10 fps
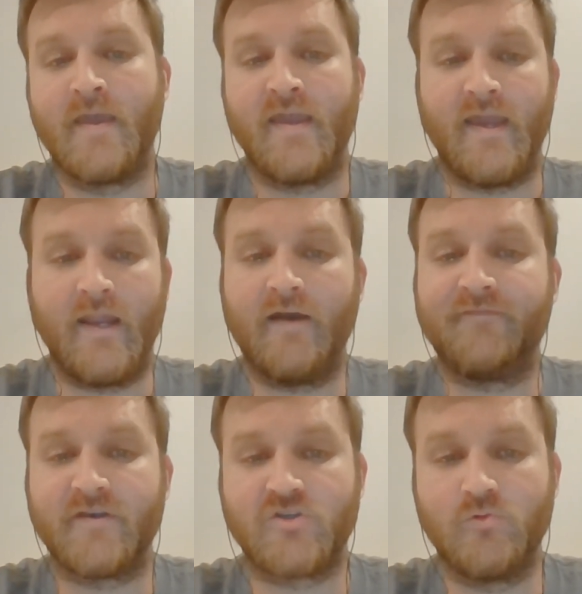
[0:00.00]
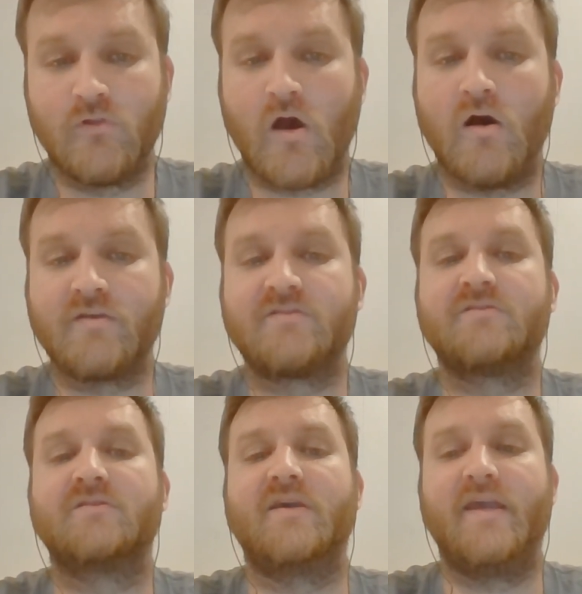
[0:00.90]
And FSU
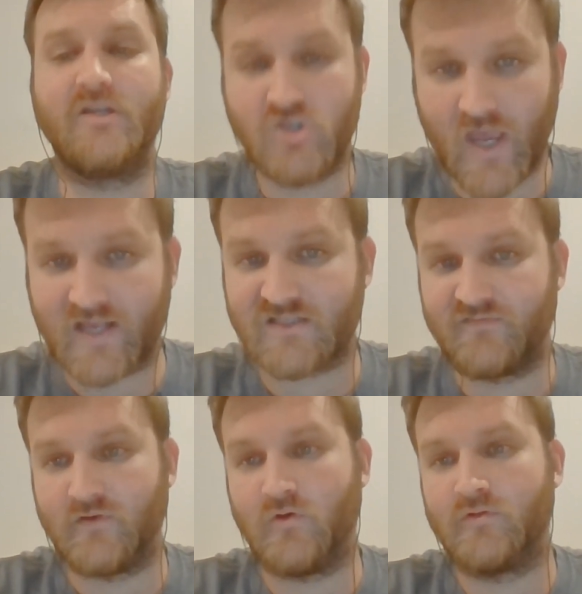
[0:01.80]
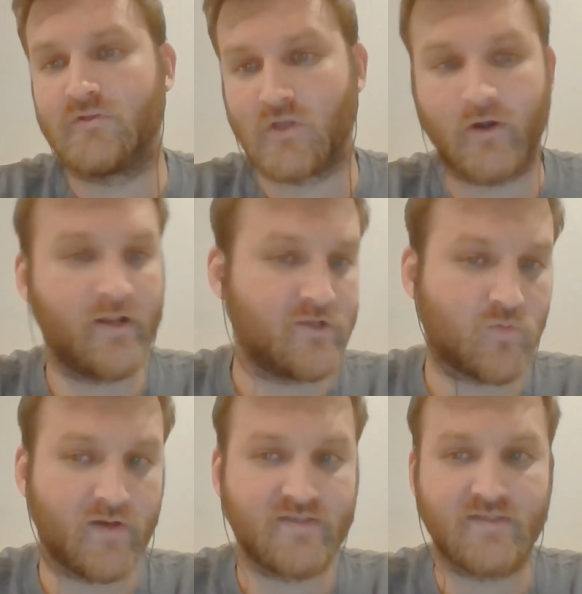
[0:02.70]
lost in Jacksonville
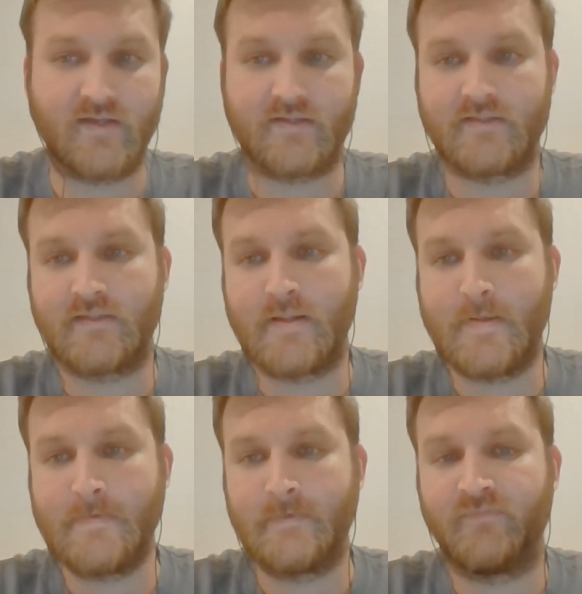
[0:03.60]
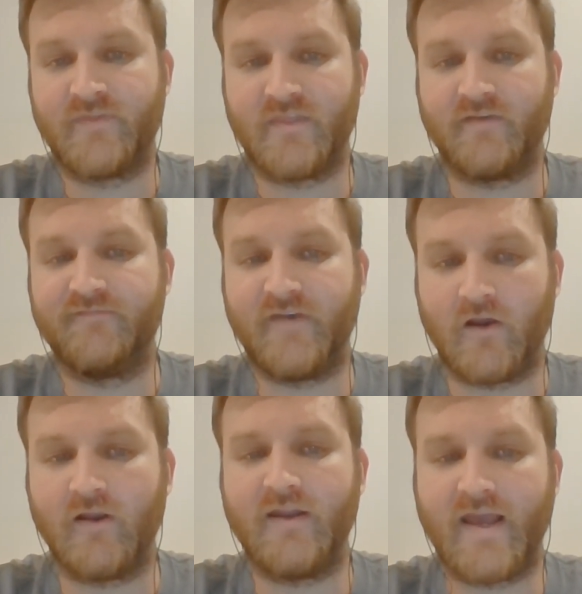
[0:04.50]
30-26. Then the
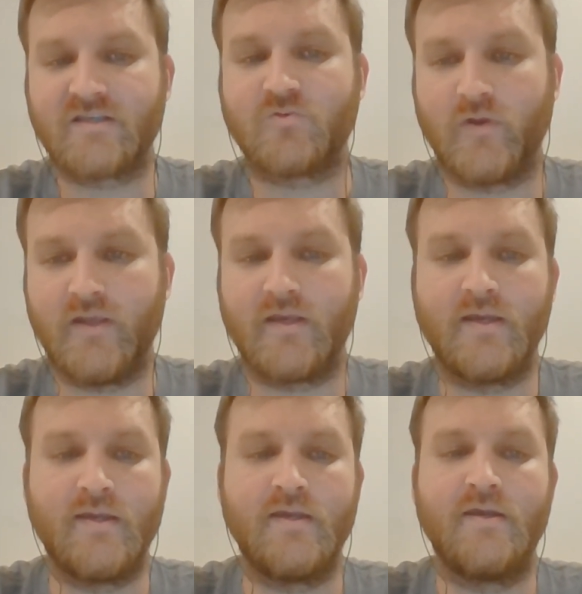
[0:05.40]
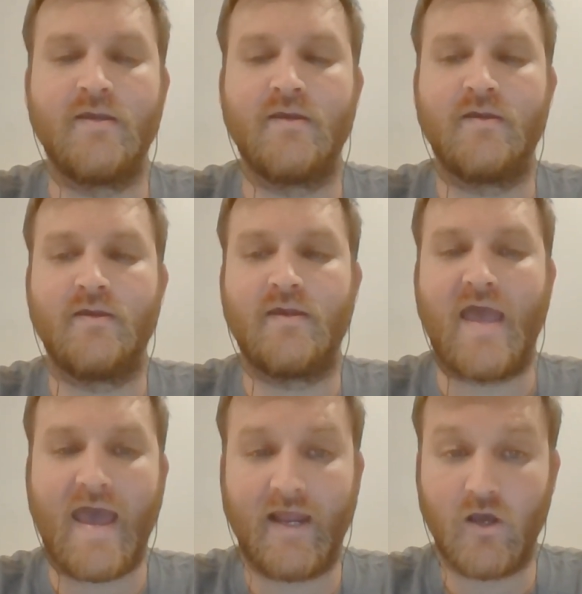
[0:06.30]
very next week,
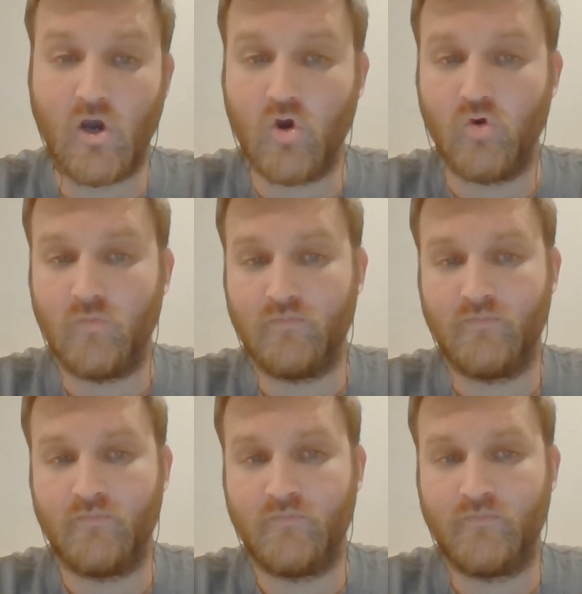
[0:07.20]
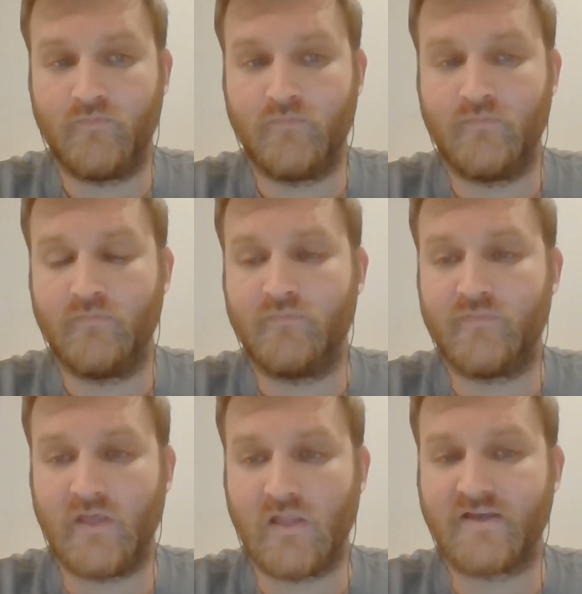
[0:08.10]
at home,
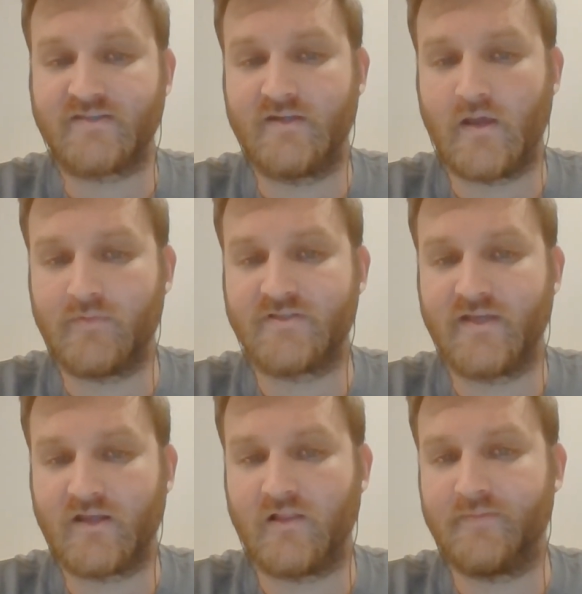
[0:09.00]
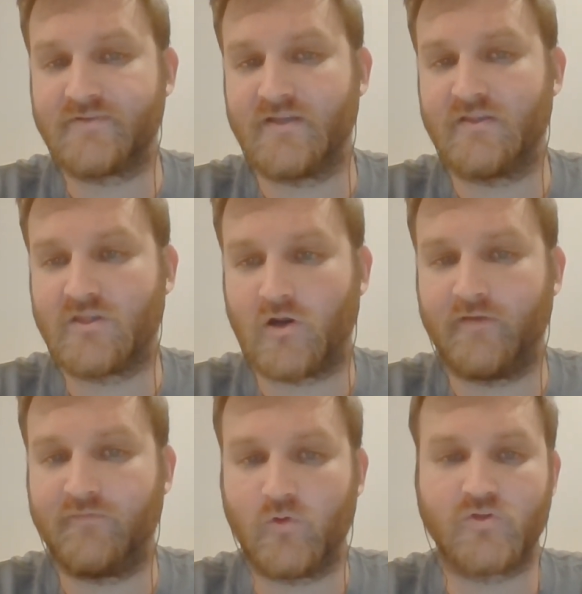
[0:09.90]
they lost to number 10 Clemson
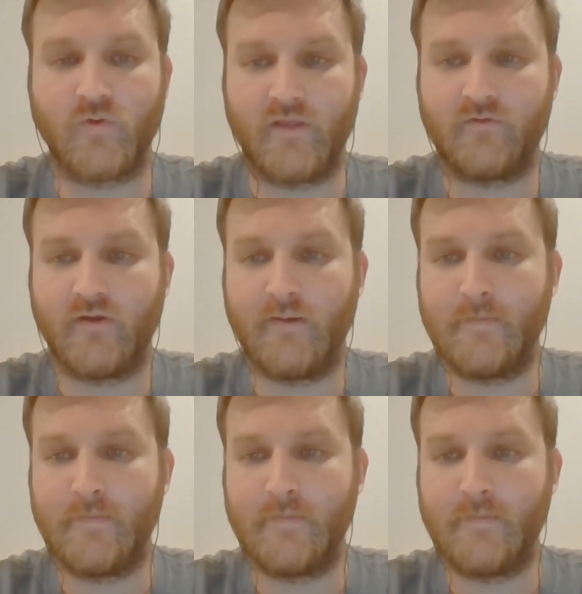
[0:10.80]
34-23.